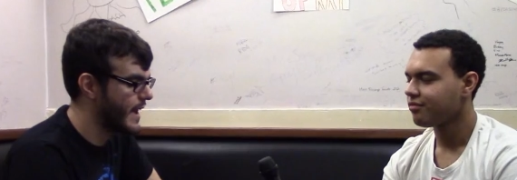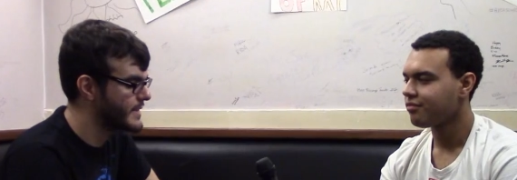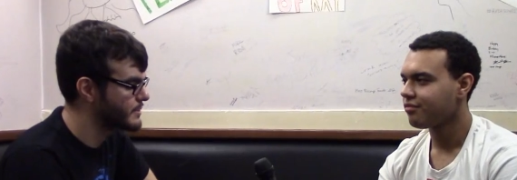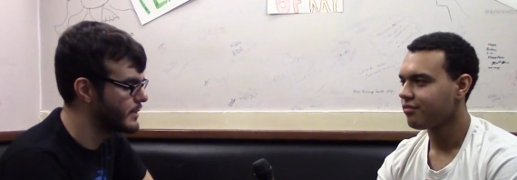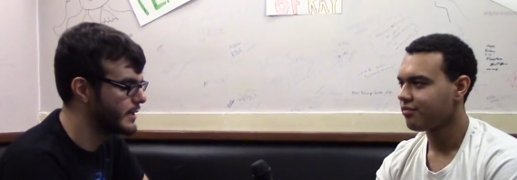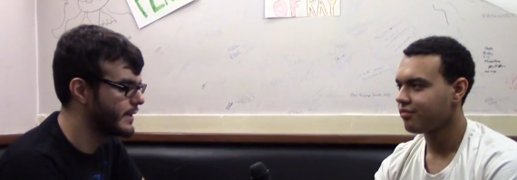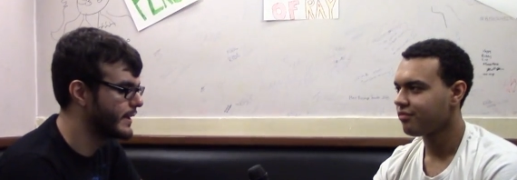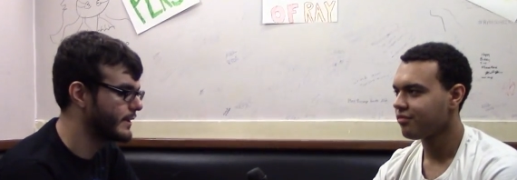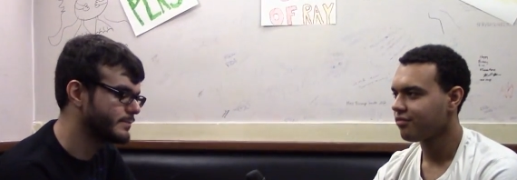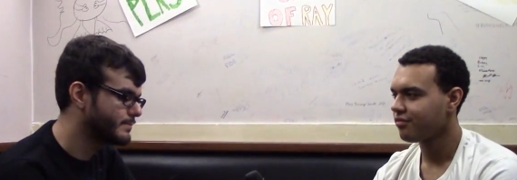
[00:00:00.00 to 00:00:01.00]
Speaker 1: ask me, and
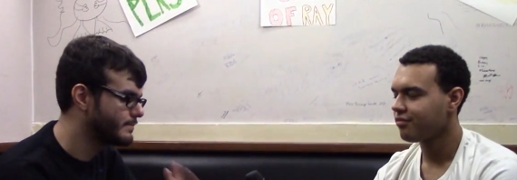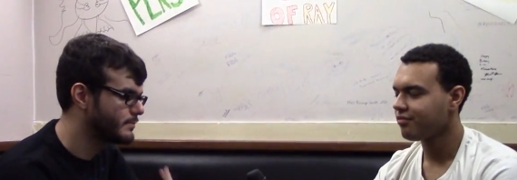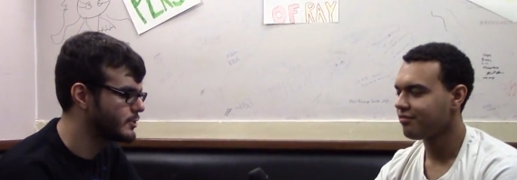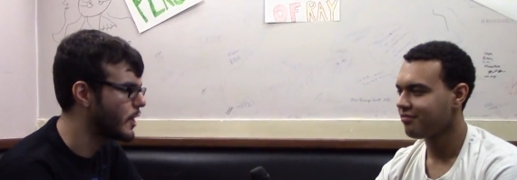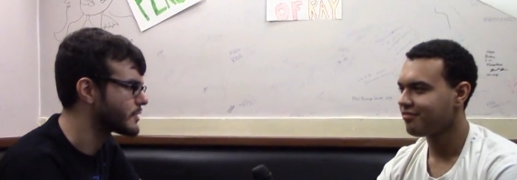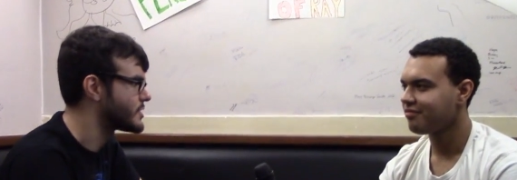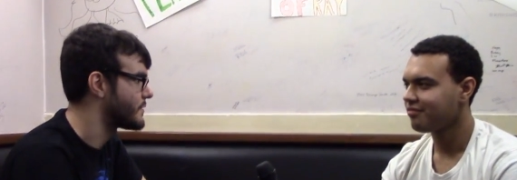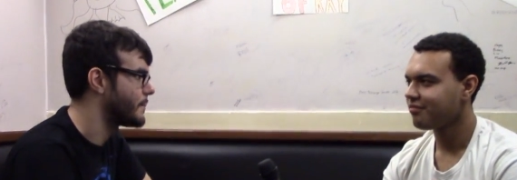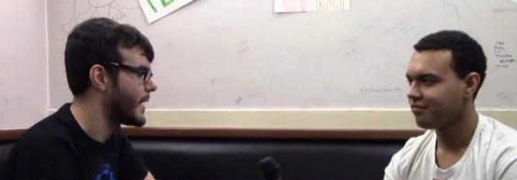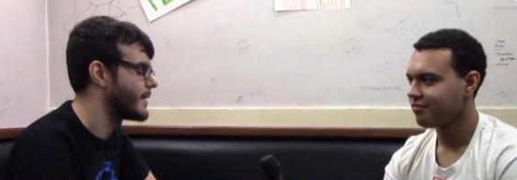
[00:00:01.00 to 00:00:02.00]
then I'll talk to
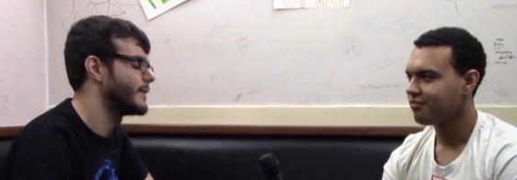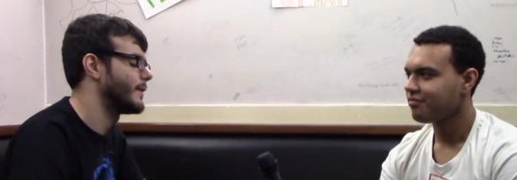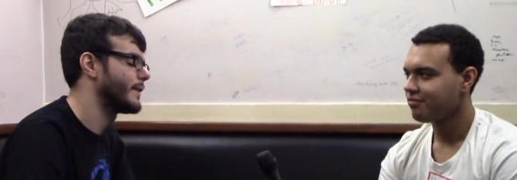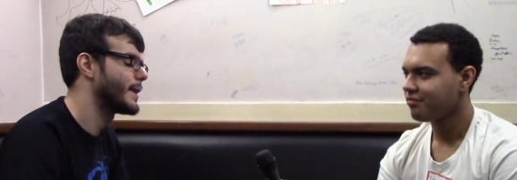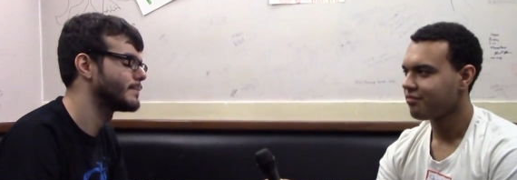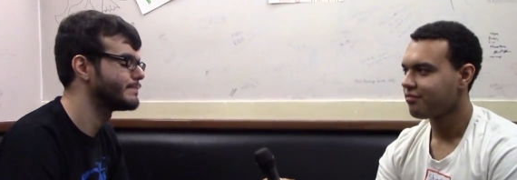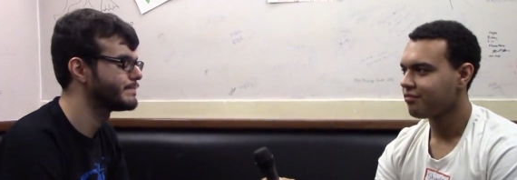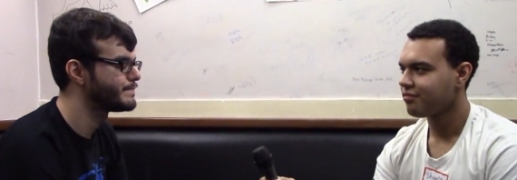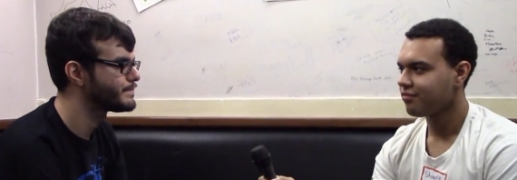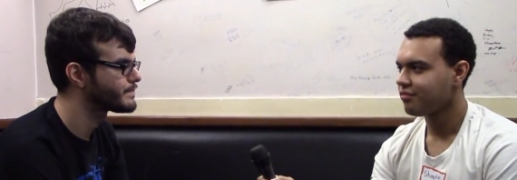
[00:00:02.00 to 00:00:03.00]
Jeff about it and all that.
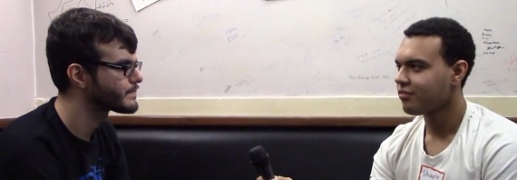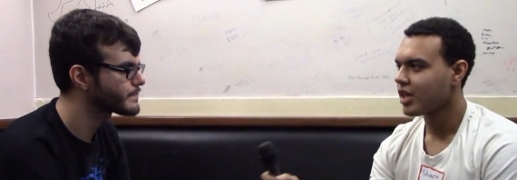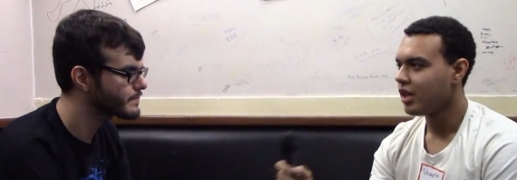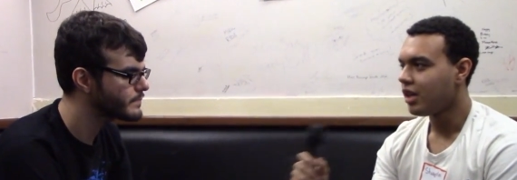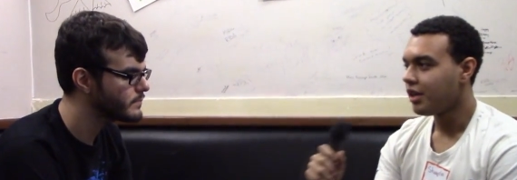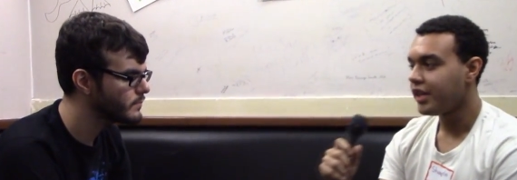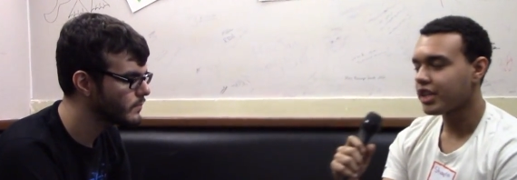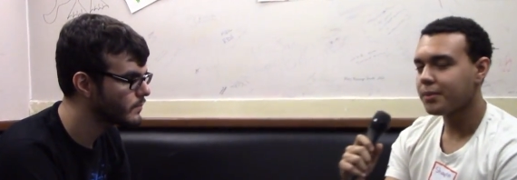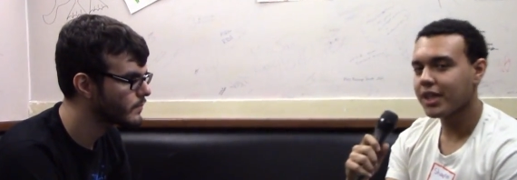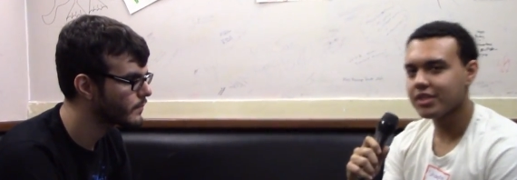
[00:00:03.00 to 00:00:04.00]
Speaker 2: The
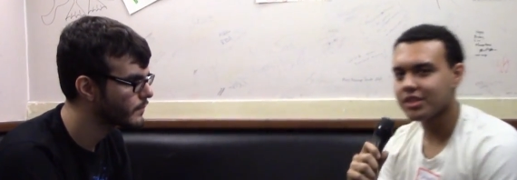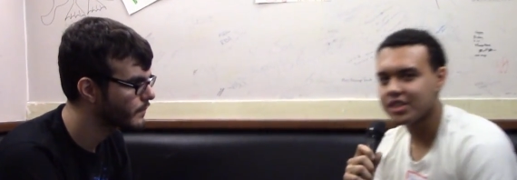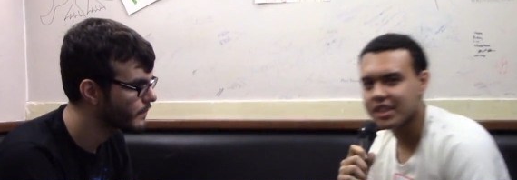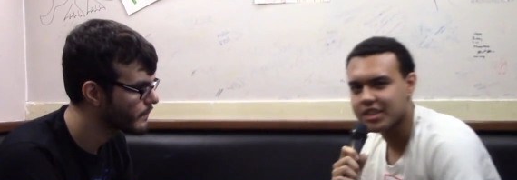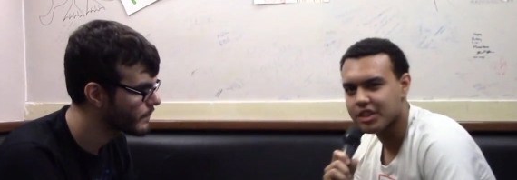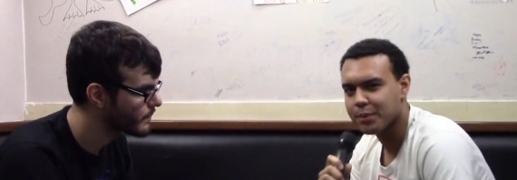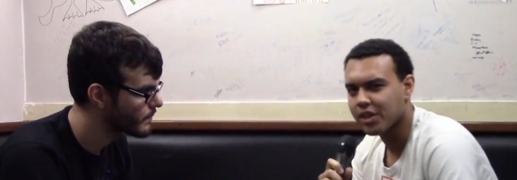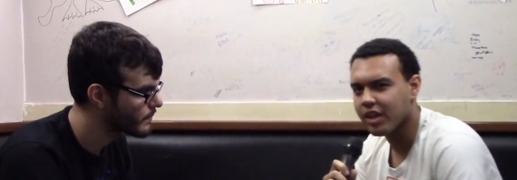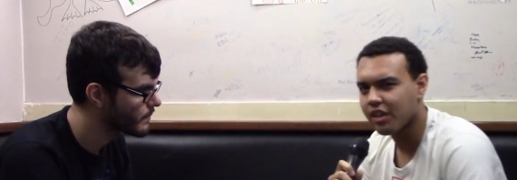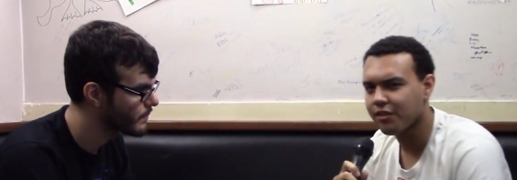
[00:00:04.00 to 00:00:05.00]
Xbox 360 has
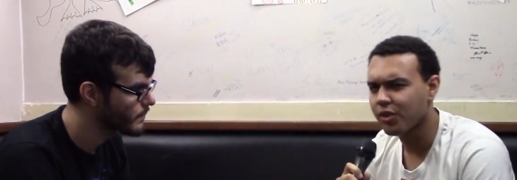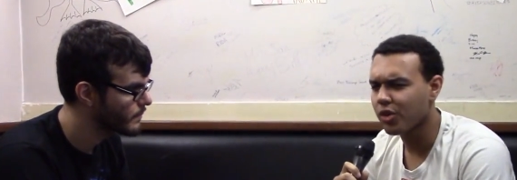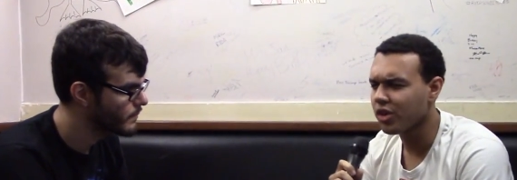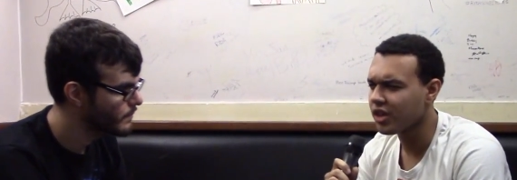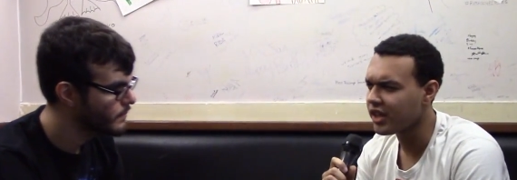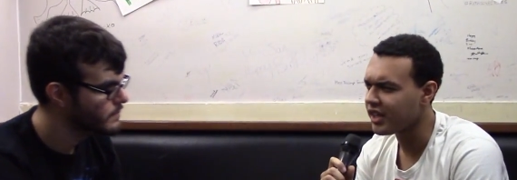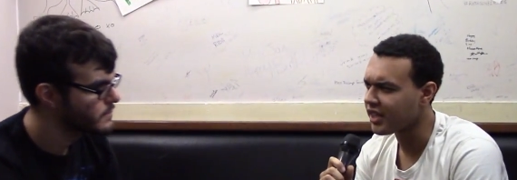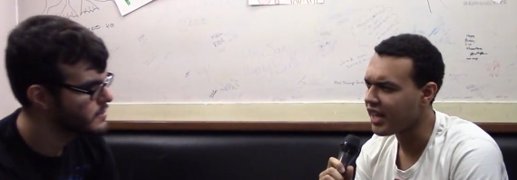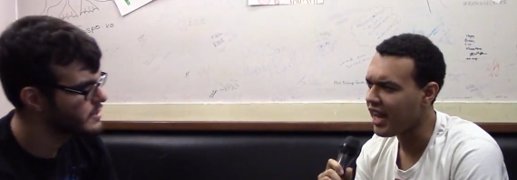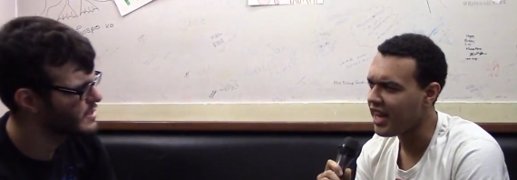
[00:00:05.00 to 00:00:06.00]
been around for like
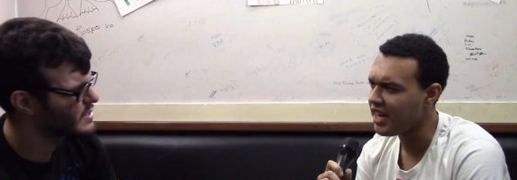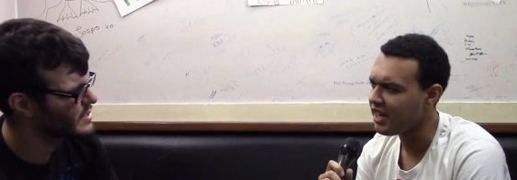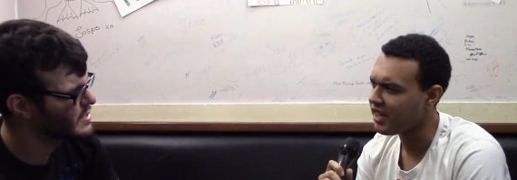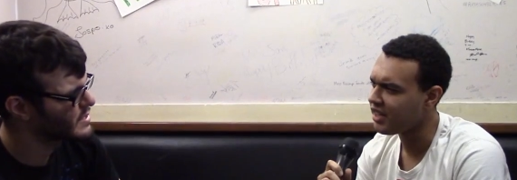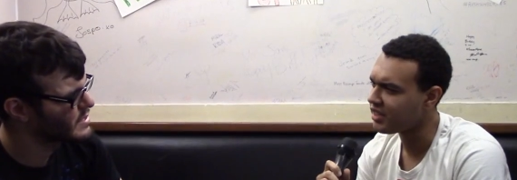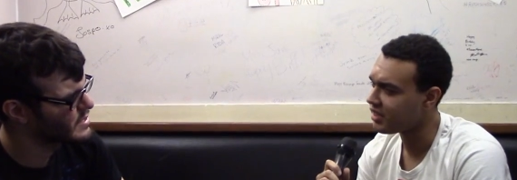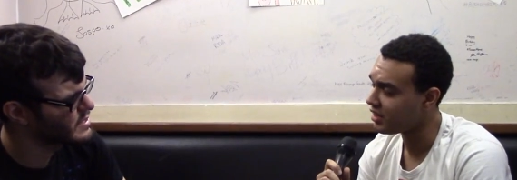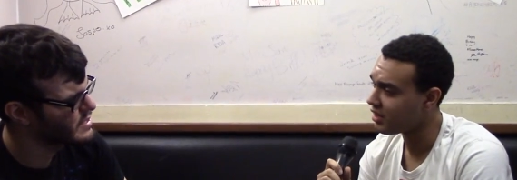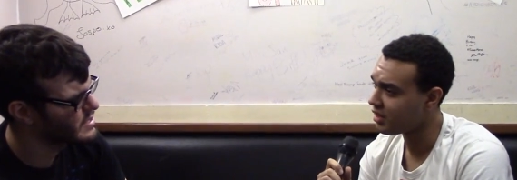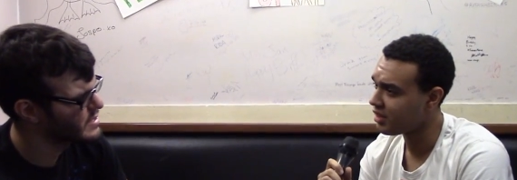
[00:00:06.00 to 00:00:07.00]
eight,
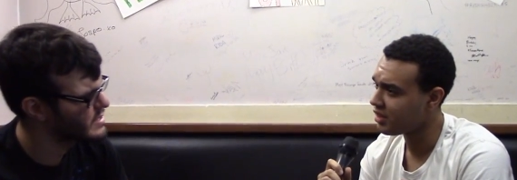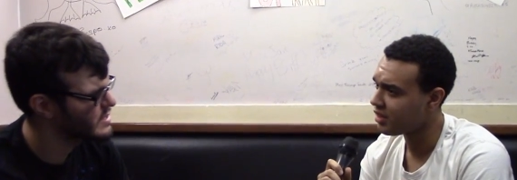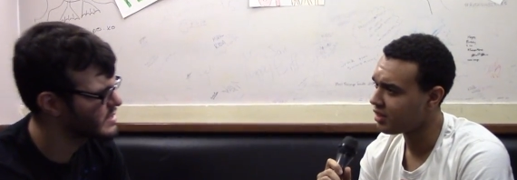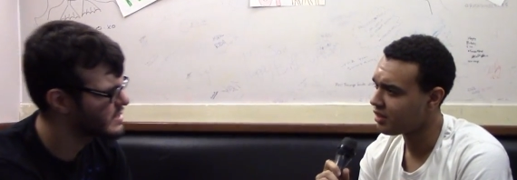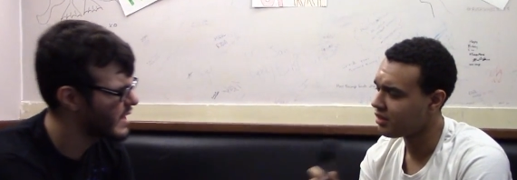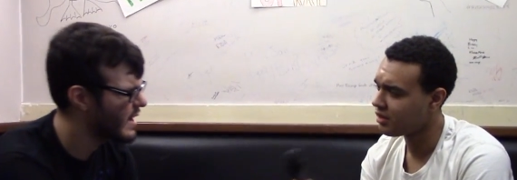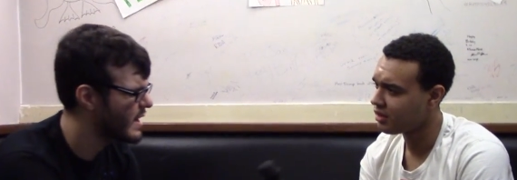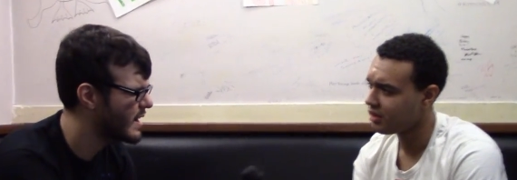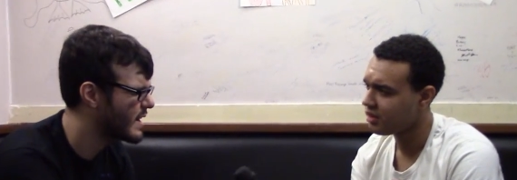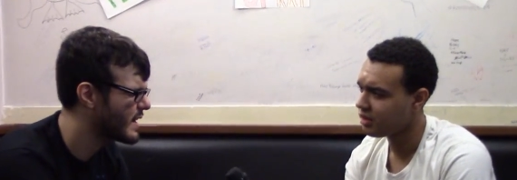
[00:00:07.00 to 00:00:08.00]

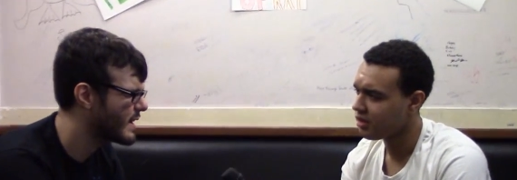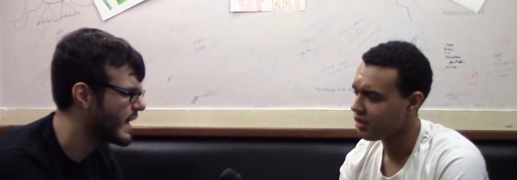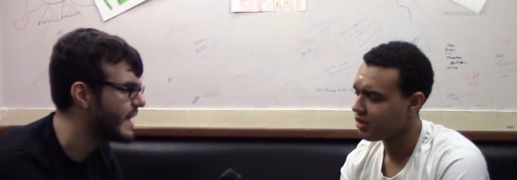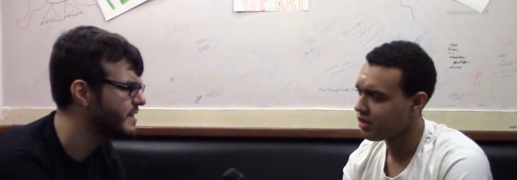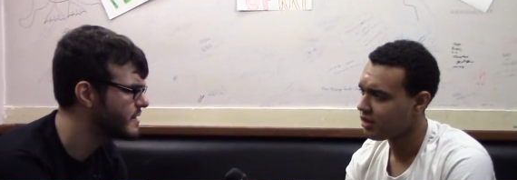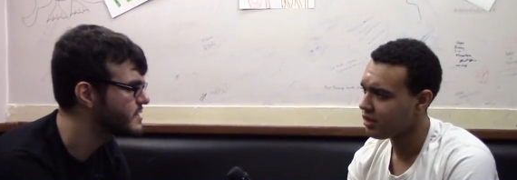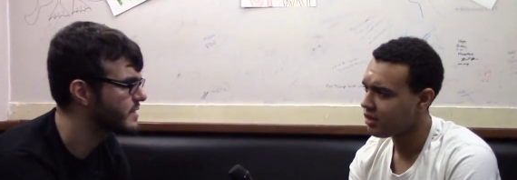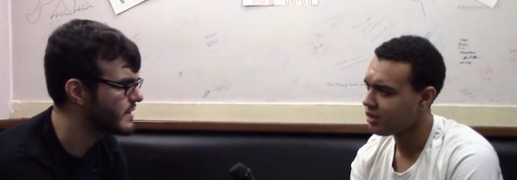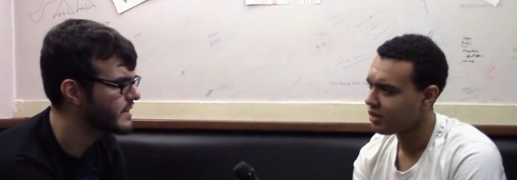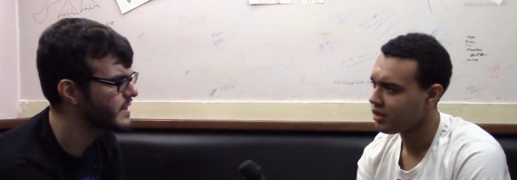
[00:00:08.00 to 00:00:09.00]
uh, eight
Speaker 1: years,
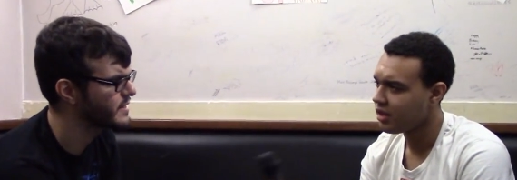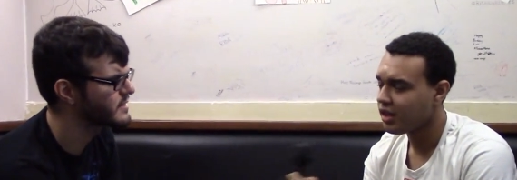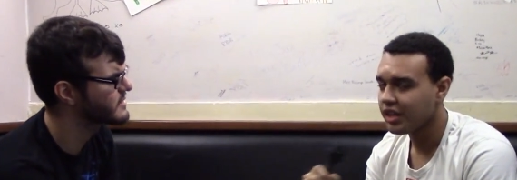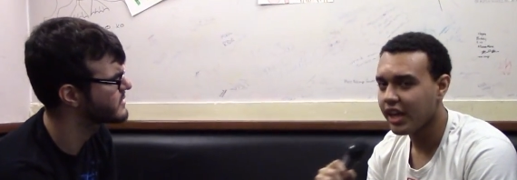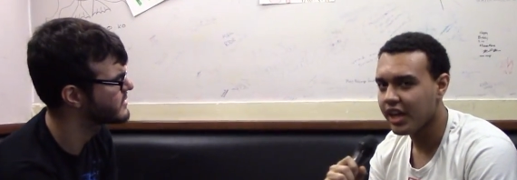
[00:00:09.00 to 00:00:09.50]
I think. Yeah. Yeah,